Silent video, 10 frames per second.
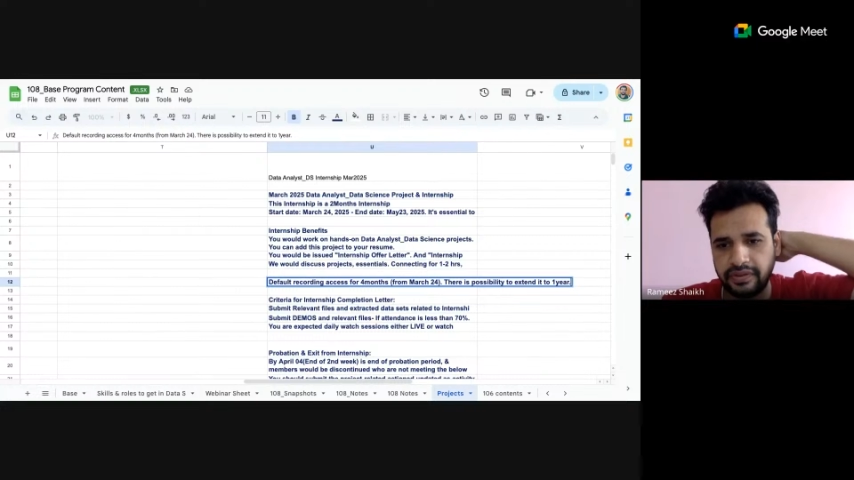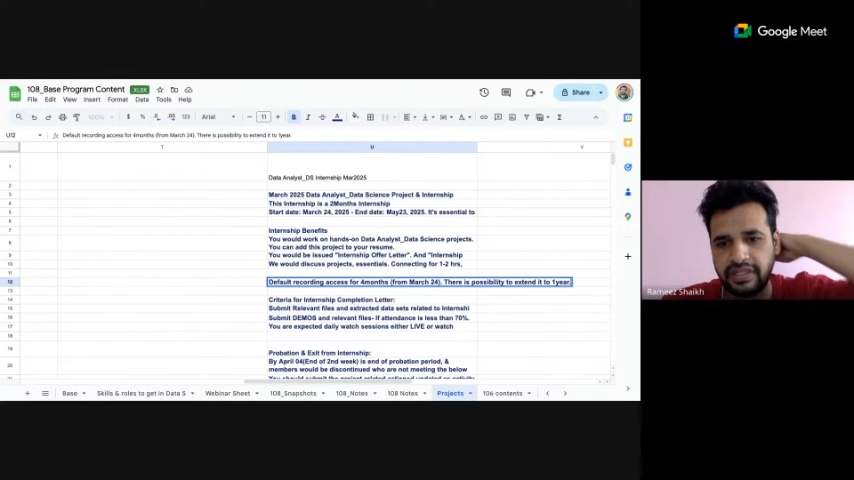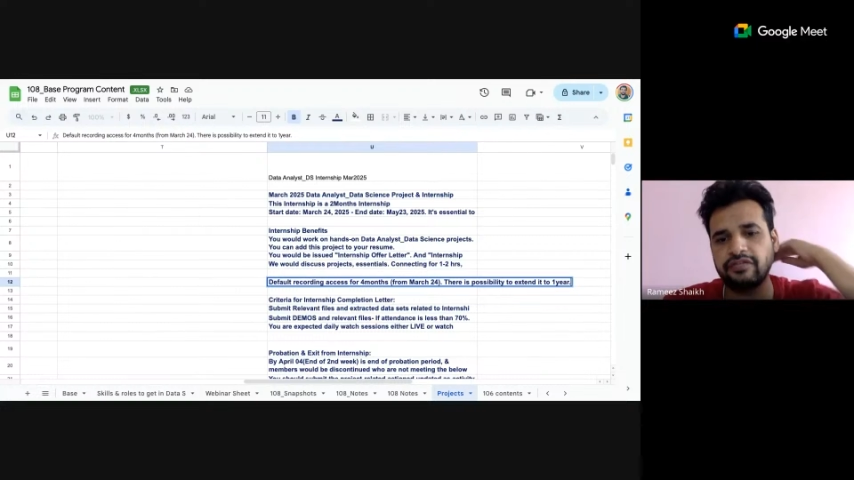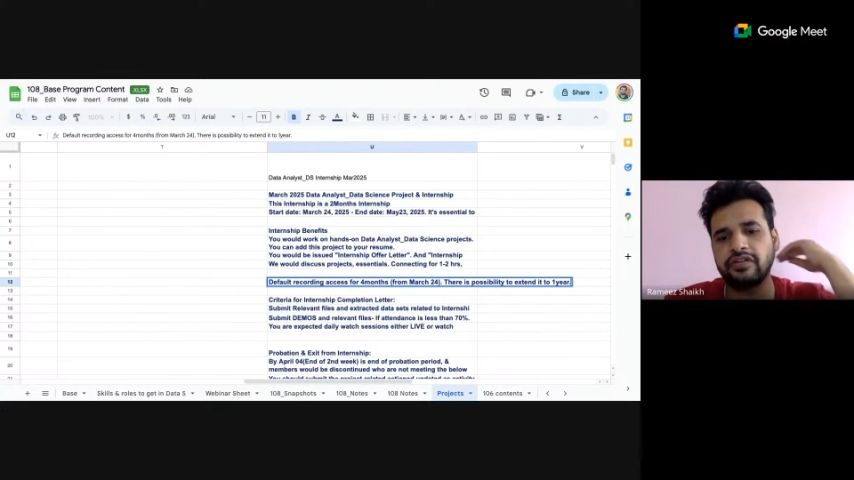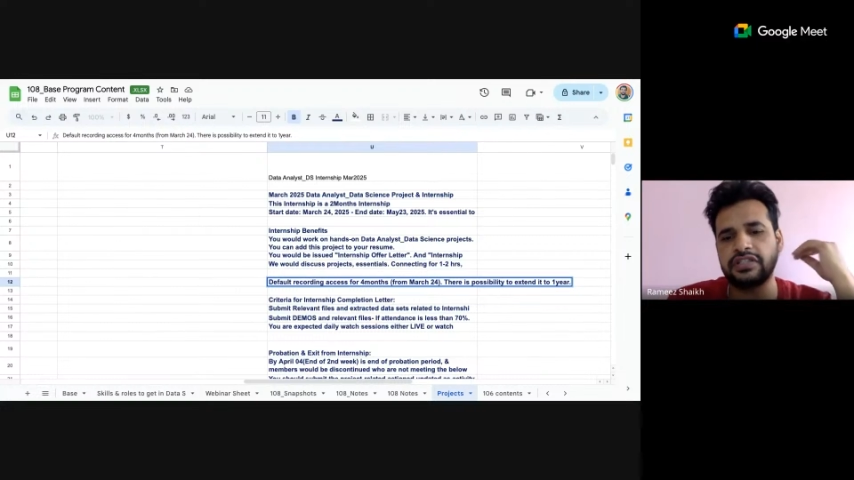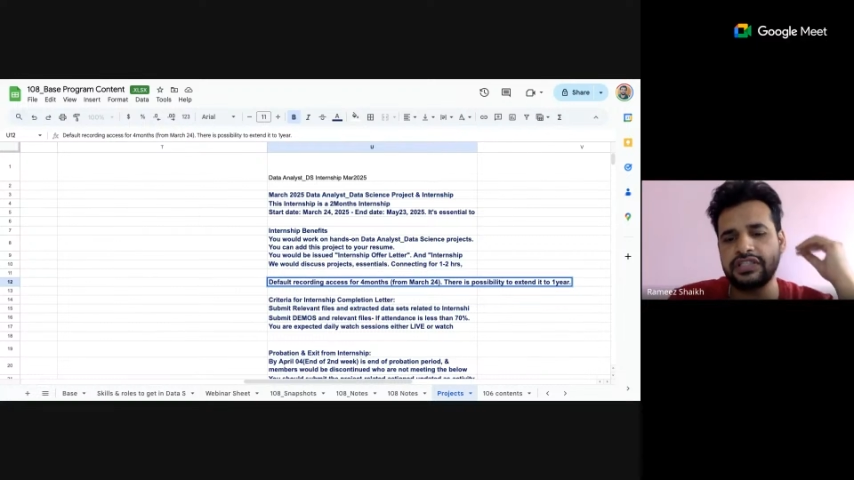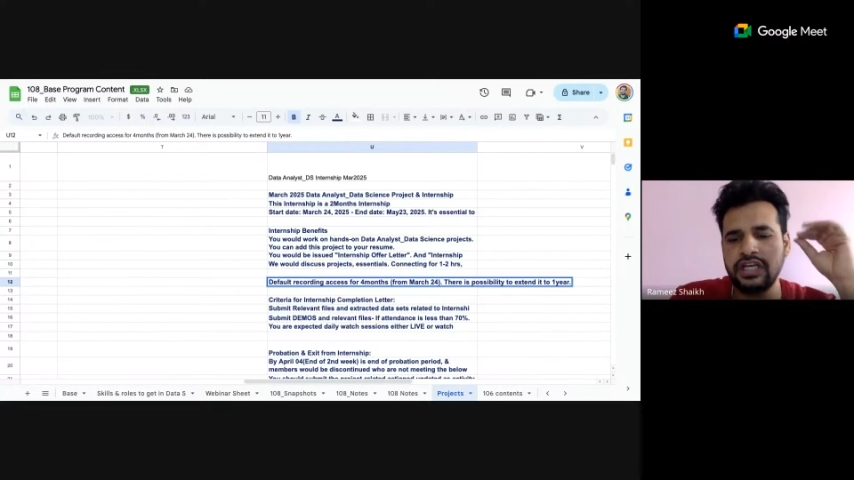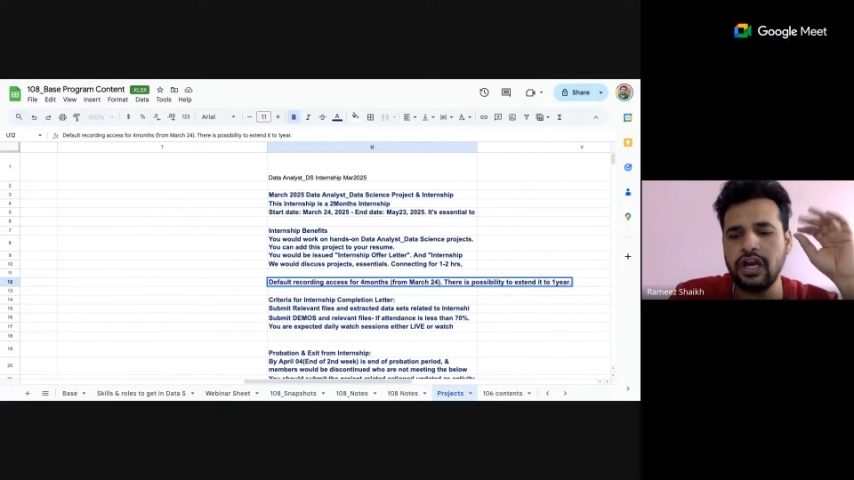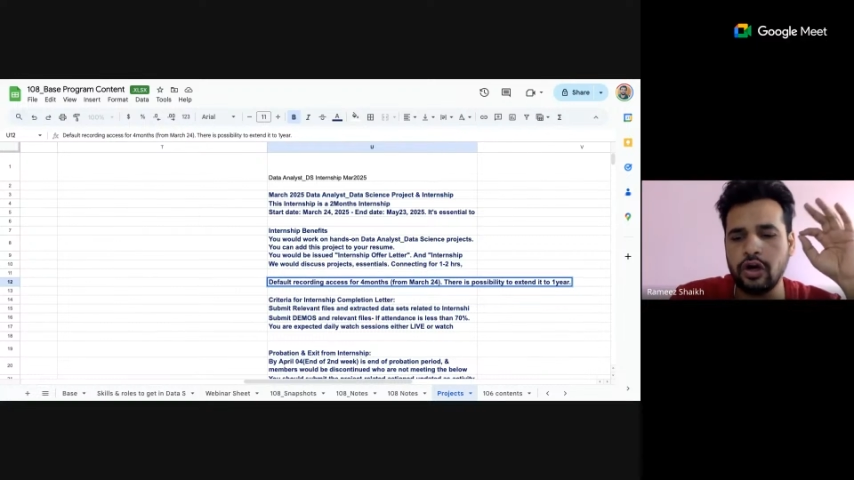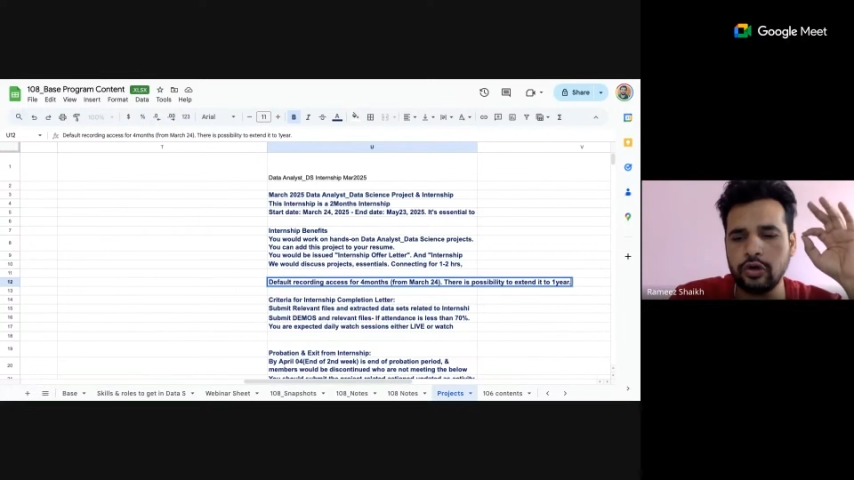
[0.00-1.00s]
Then we'll
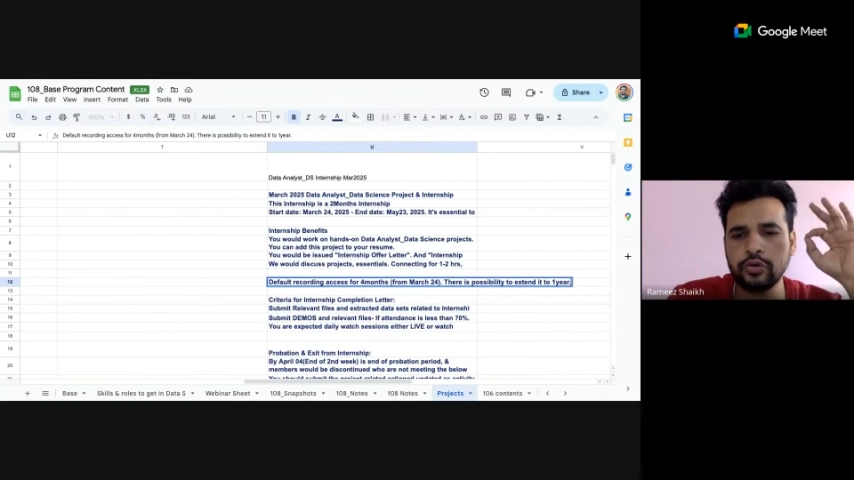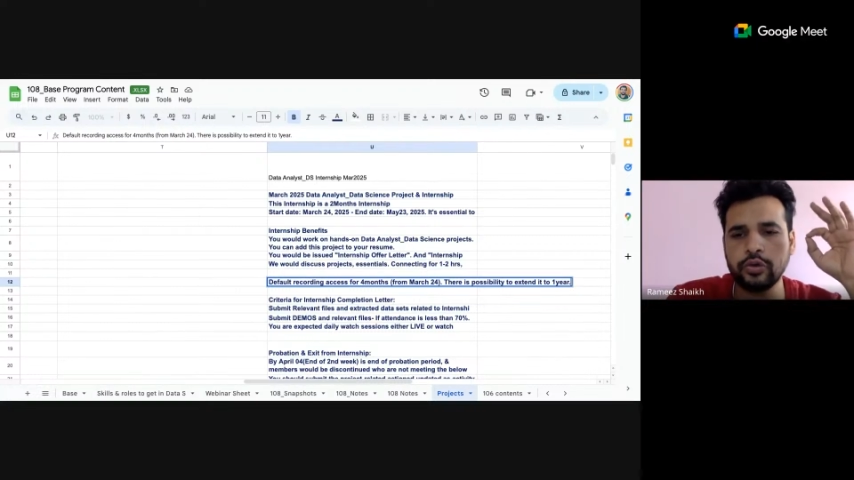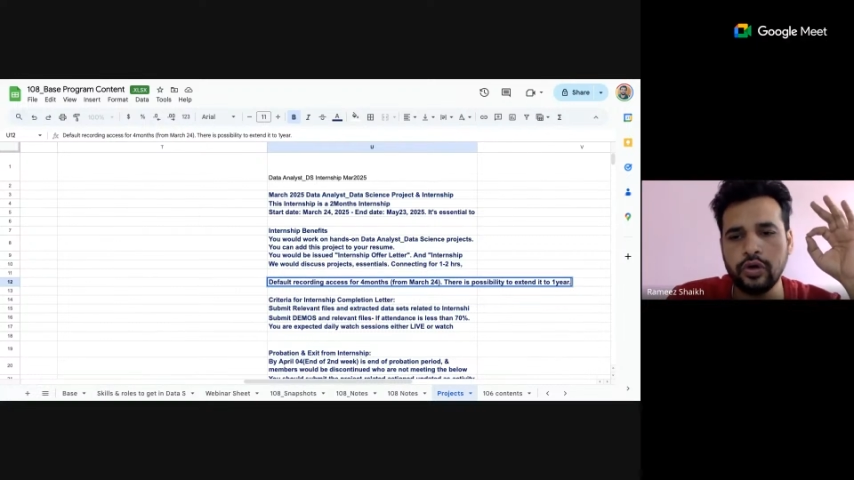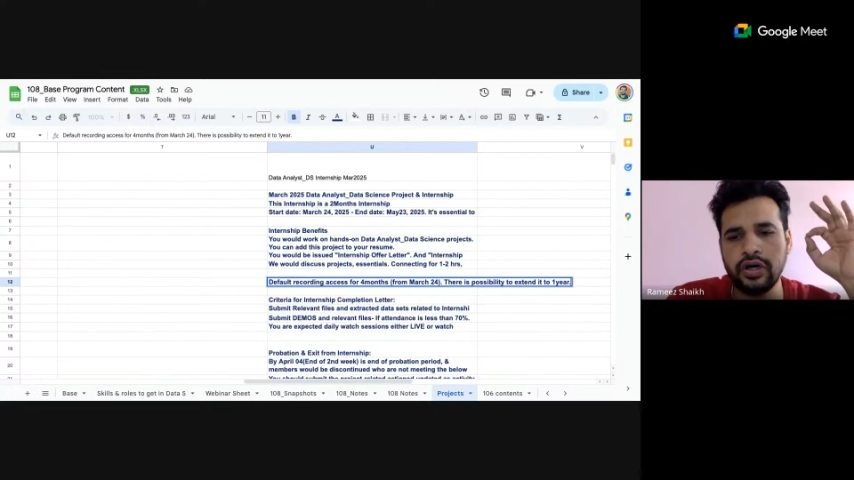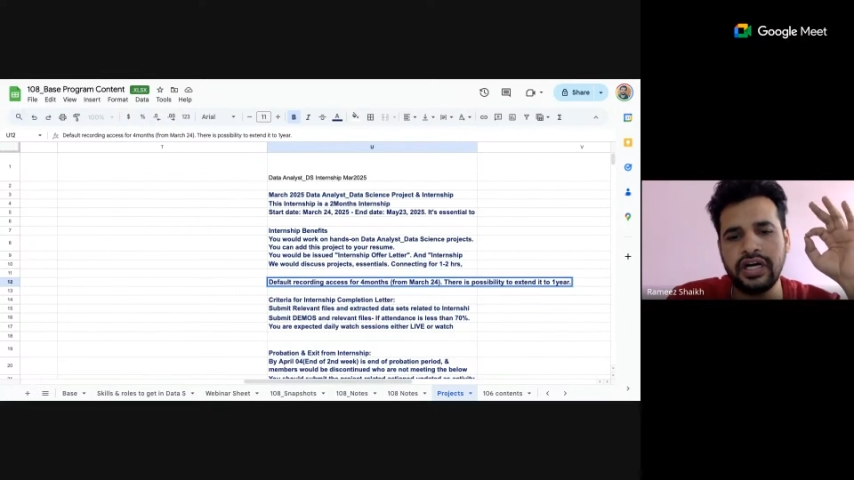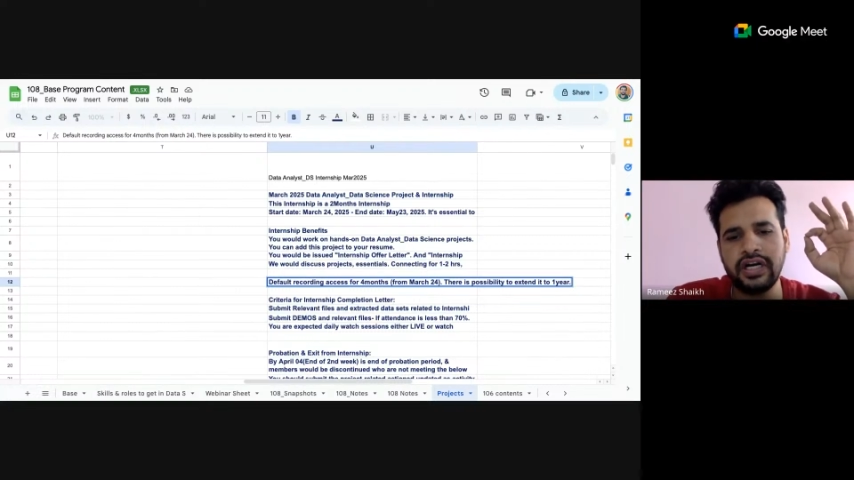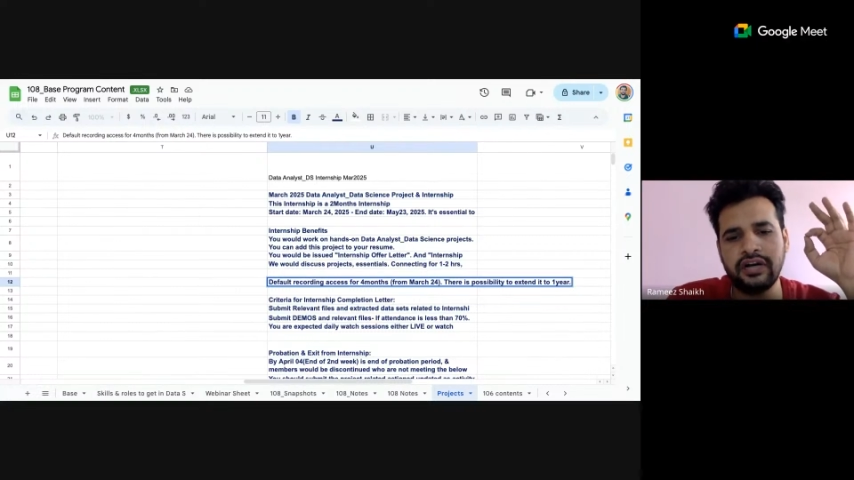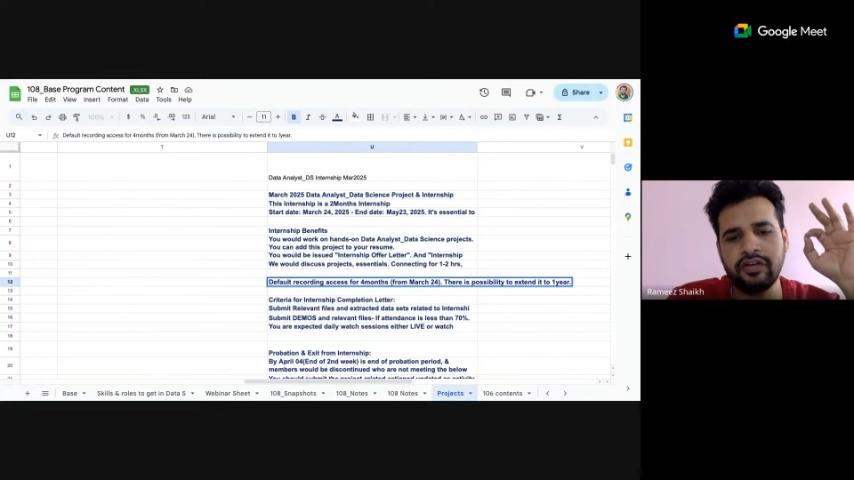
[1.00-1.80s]
see how to do ahead,